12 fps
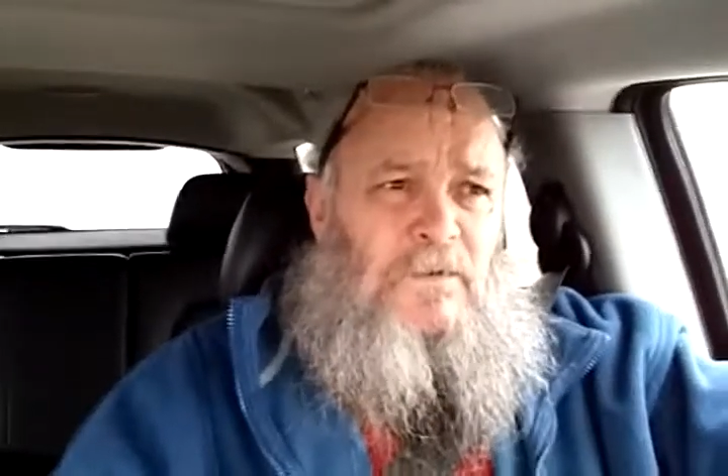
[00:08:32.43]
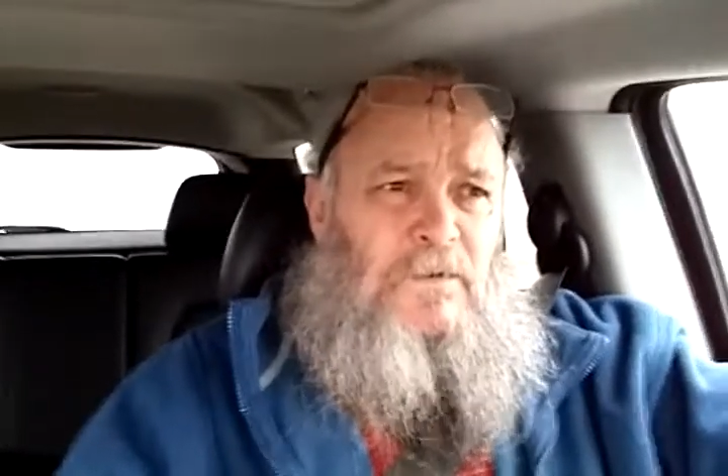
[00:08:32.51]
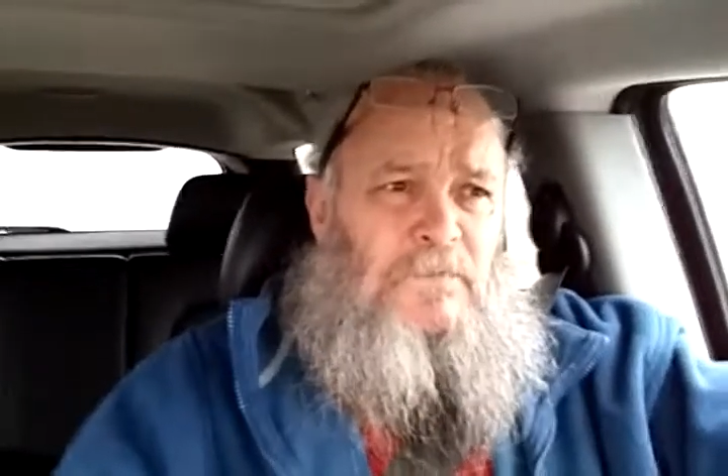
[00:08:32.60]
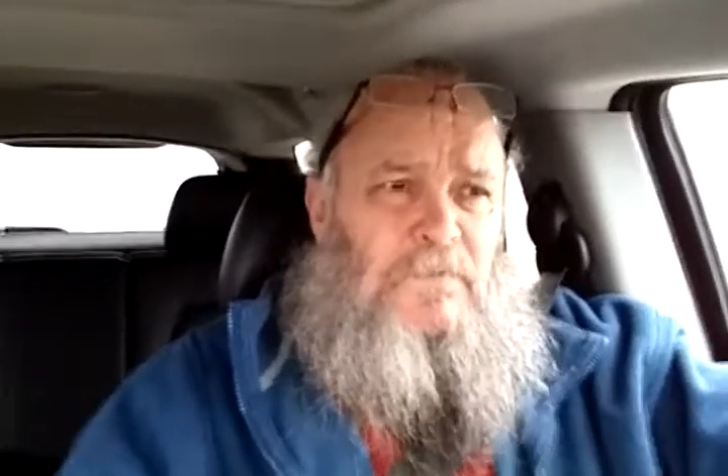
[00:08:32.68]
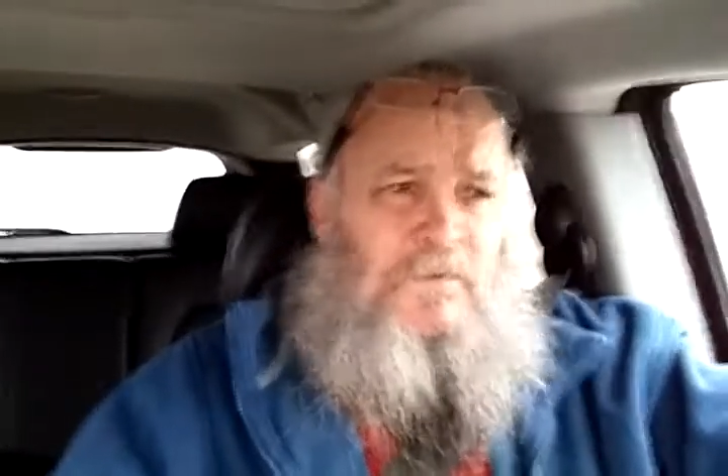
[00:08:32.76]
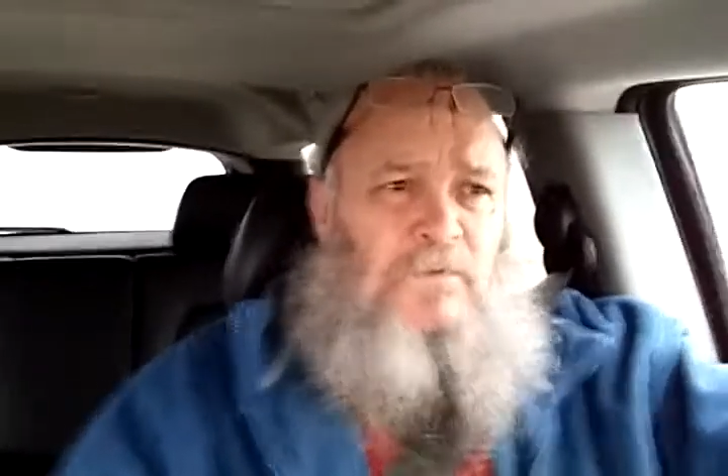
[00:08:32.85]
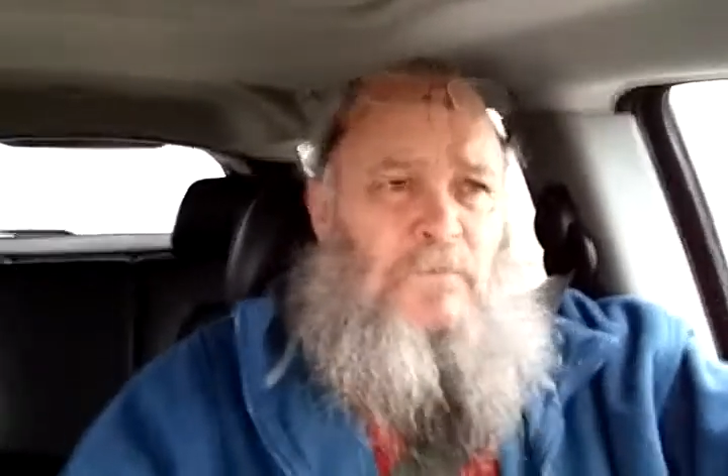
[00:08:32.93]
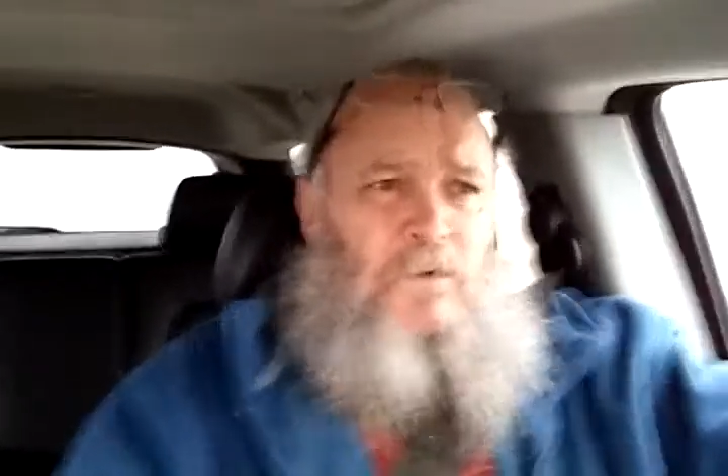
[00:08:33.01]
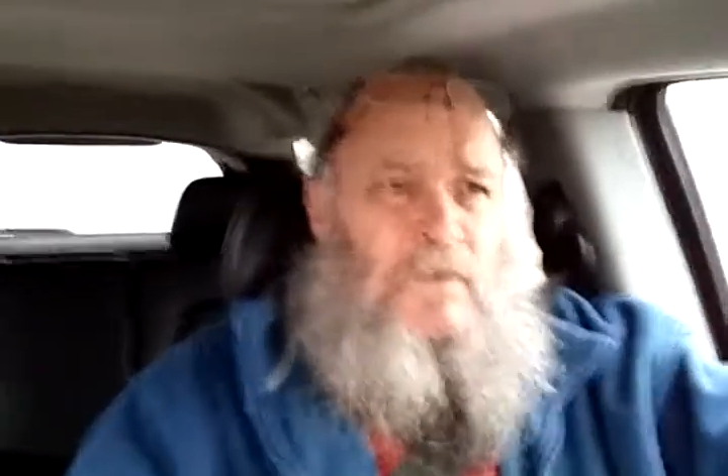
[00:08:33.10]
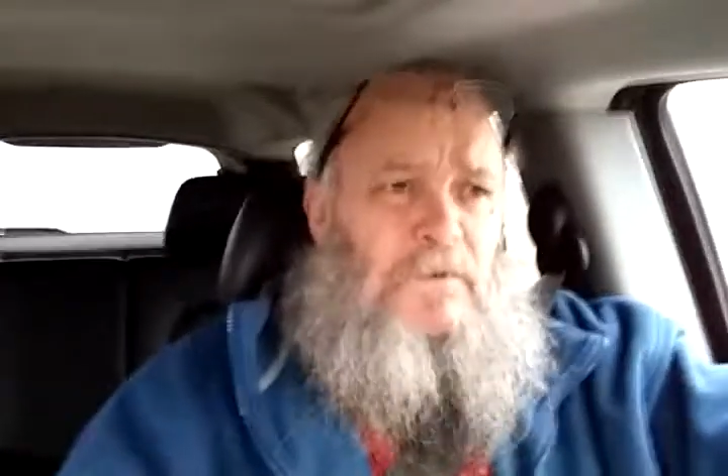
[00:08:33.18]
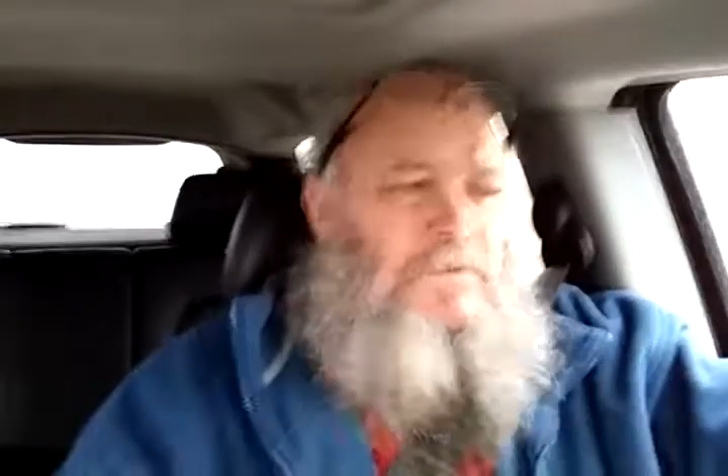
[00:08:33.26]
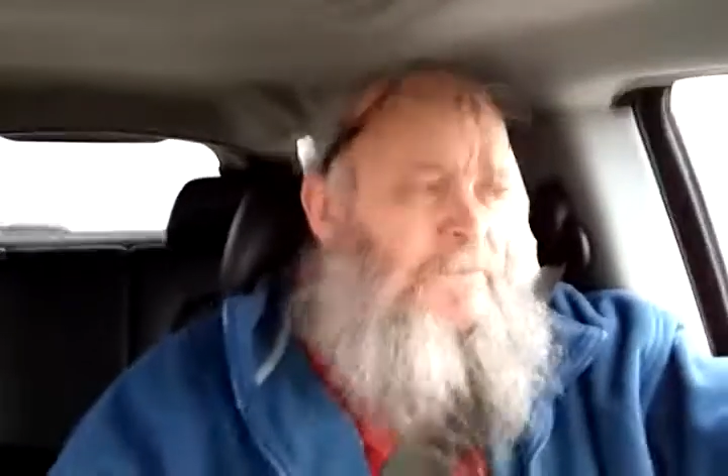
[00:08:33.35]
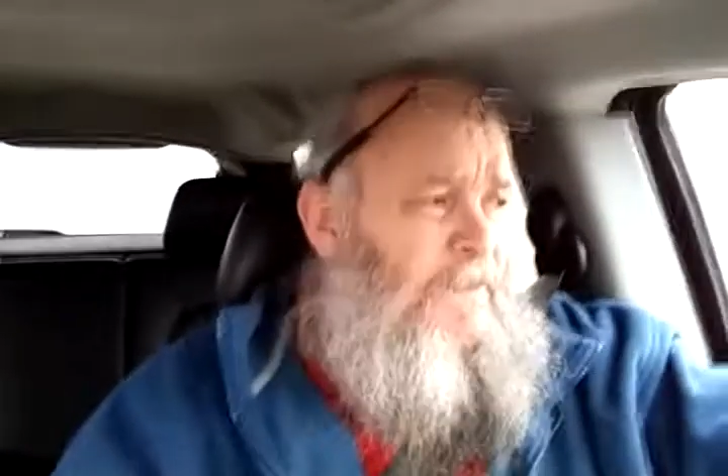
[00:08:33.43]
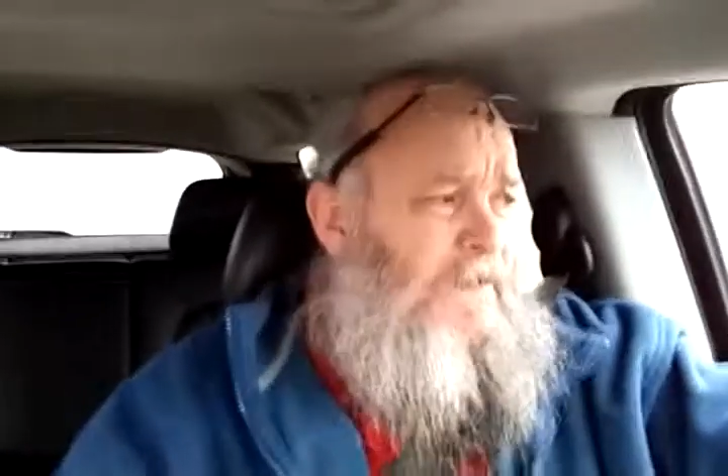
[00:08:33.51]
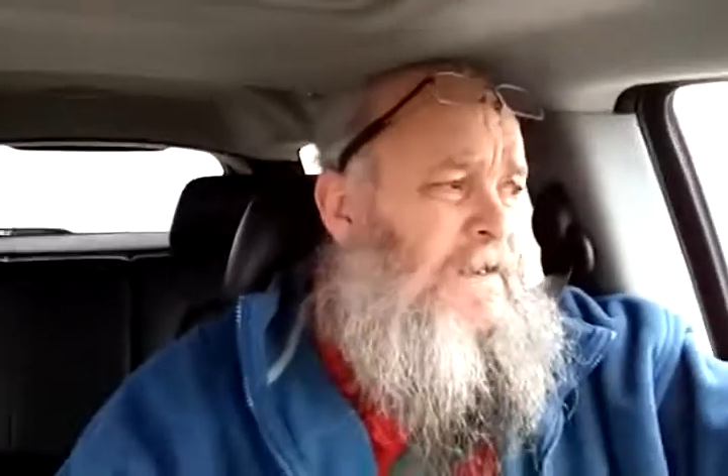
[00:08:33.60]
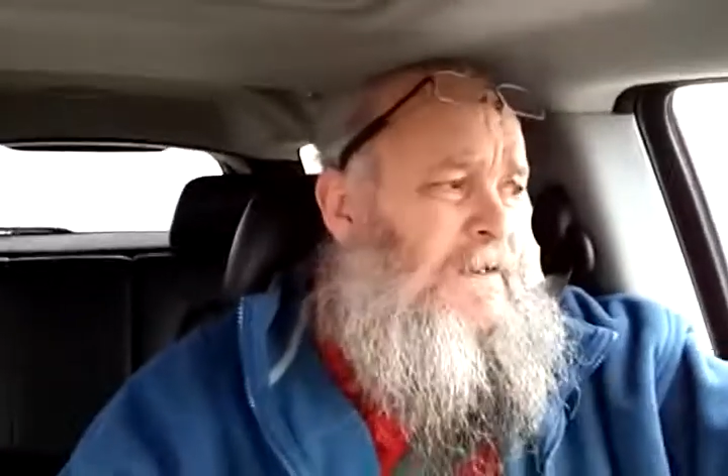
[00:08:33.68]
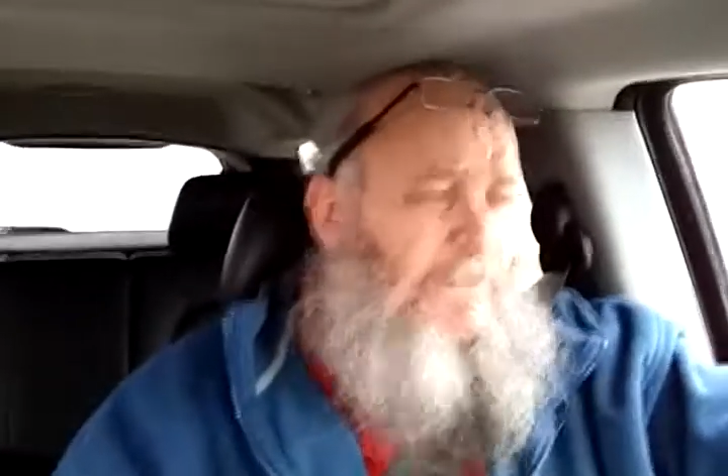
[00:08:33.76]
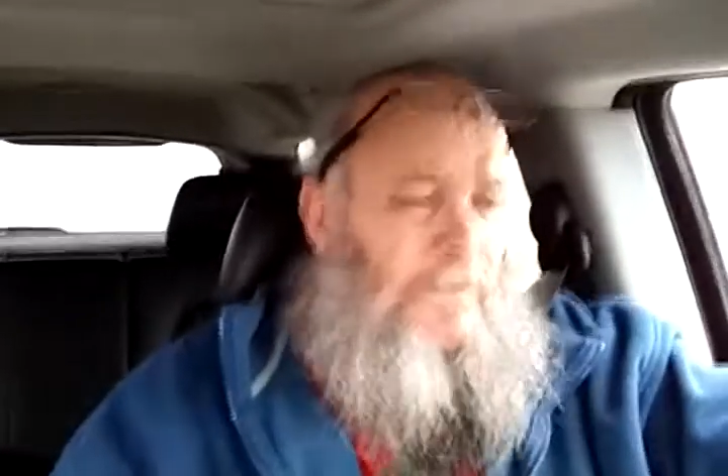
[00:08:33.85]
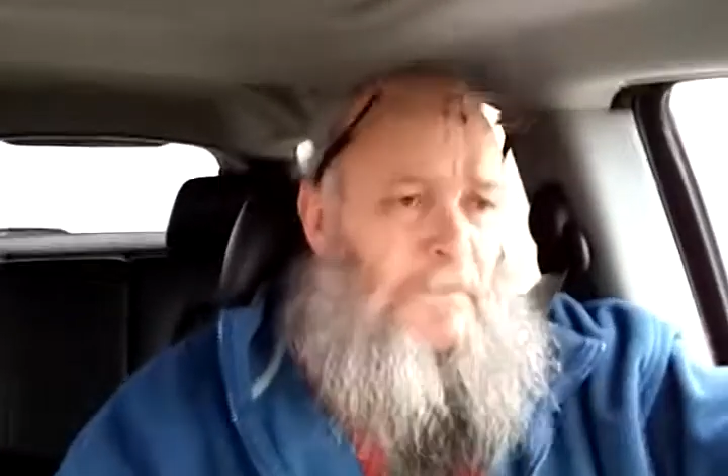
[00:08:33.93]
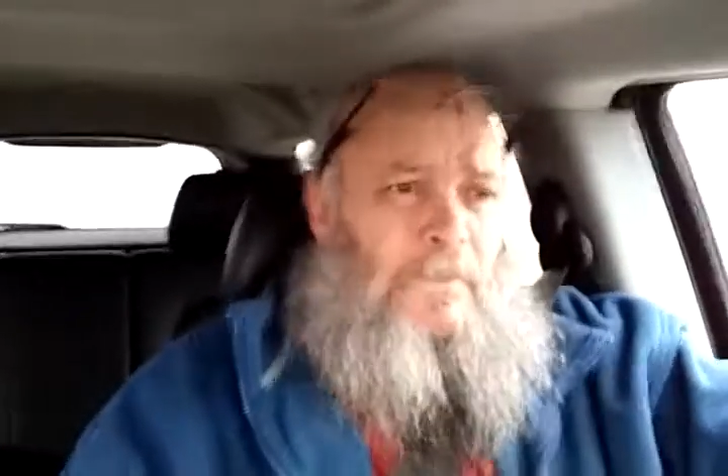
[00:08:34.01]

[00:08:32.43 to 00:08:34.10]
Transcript: terms and words mean,